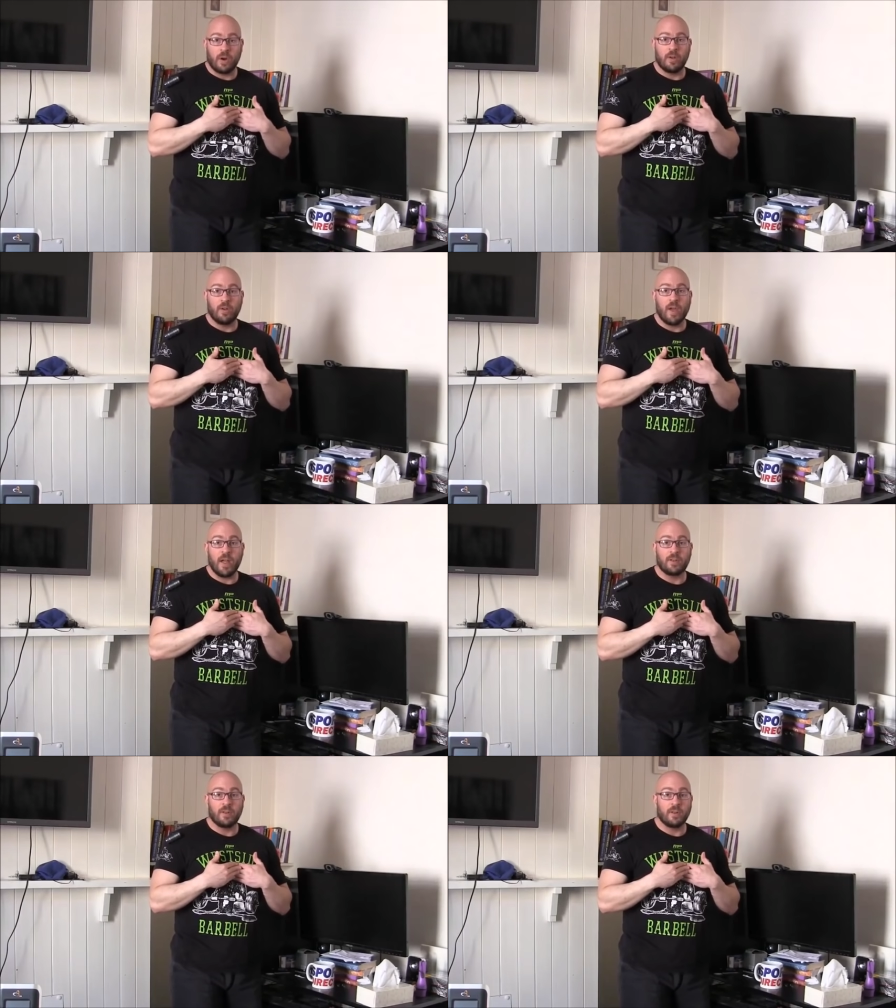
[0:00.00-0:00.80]

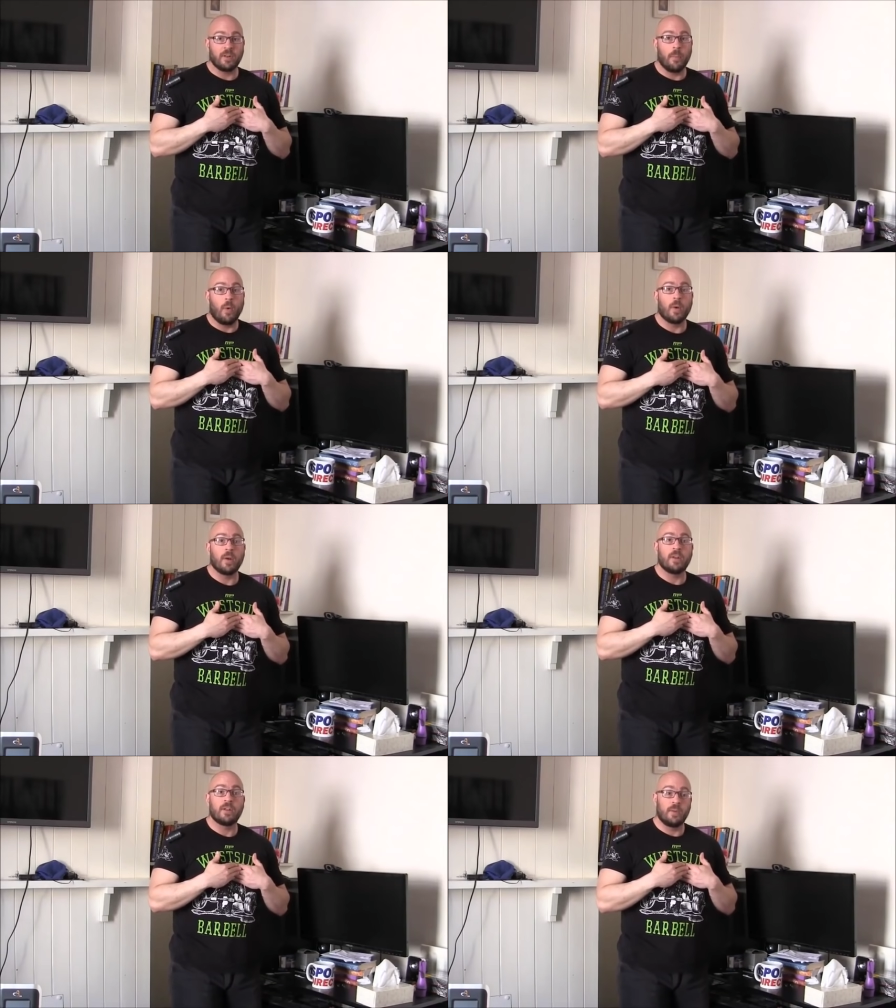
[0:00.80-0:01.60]
cardiovascular
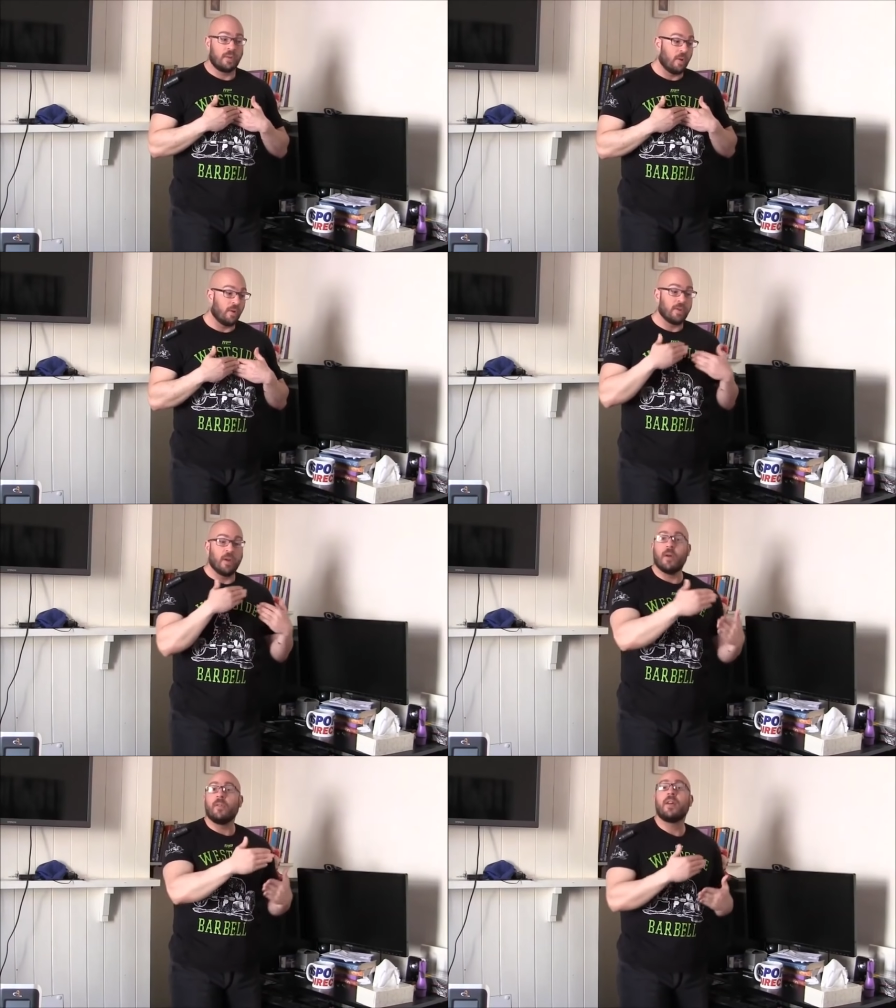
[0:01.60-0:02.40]
support as a
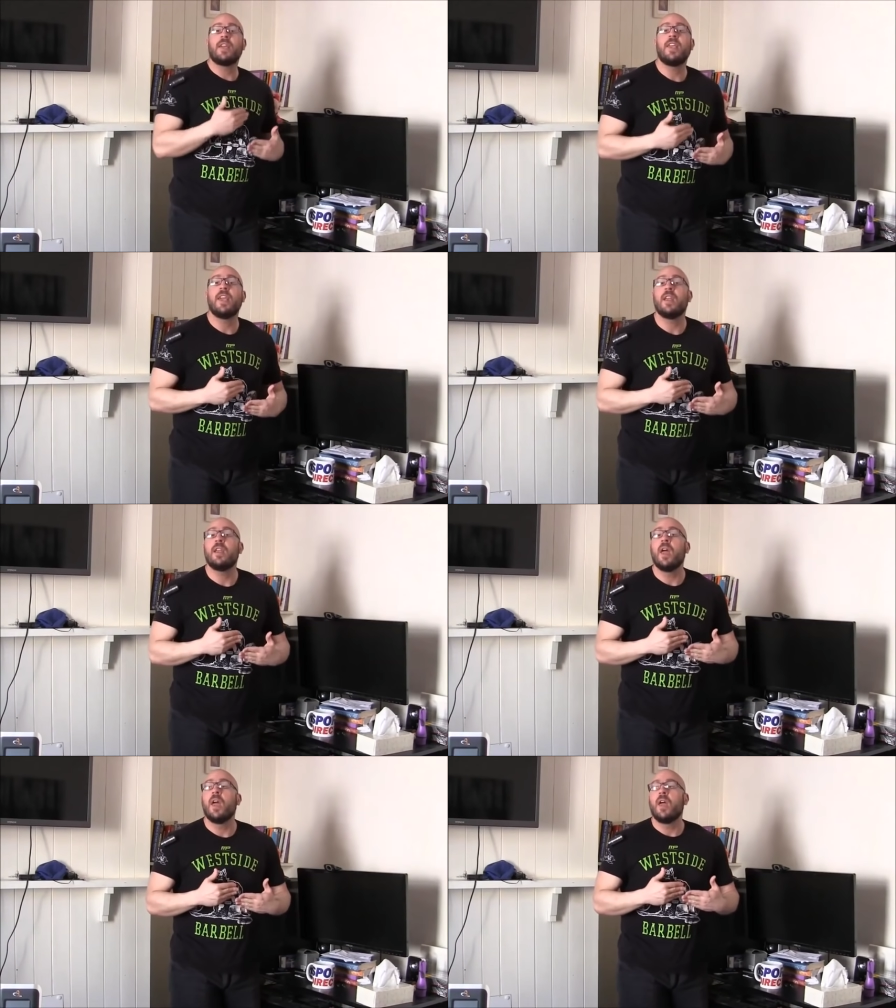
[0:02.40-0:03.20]
result of,
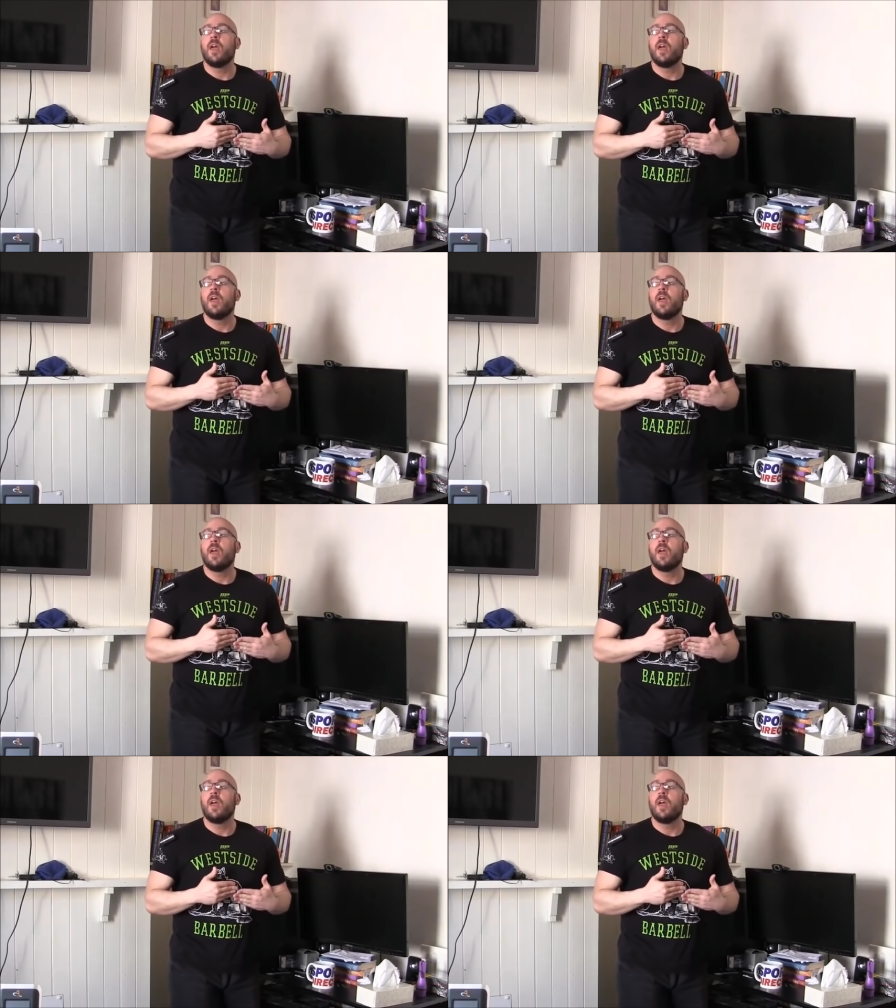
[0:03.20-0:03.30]
again,